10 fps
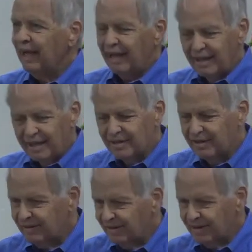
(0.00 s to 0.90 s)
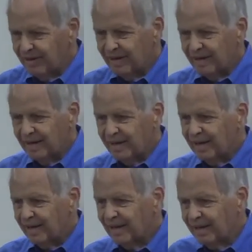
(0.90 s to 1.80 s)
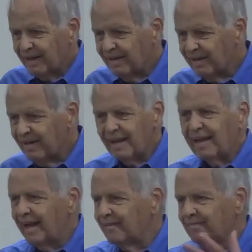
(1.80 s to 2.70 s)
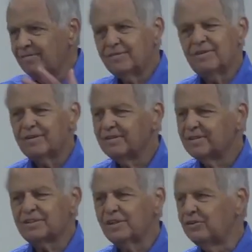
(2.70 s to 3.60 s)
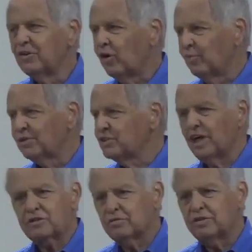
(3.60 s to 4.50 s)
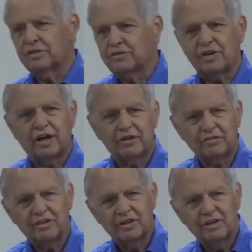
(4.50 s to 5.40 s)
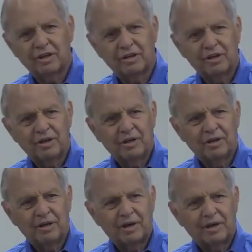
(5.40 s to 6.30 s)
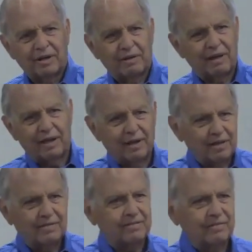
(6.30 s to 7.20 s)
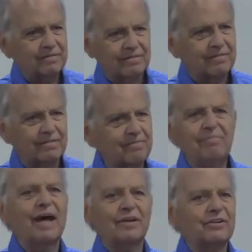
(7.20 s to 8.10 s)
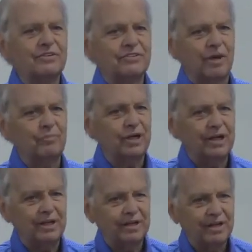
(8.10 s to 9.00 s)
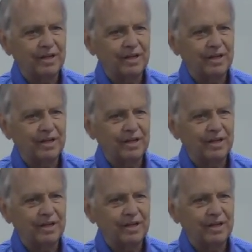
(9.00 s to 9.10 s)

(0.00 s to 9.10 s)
And then they had still normal sexual desires. They met somebody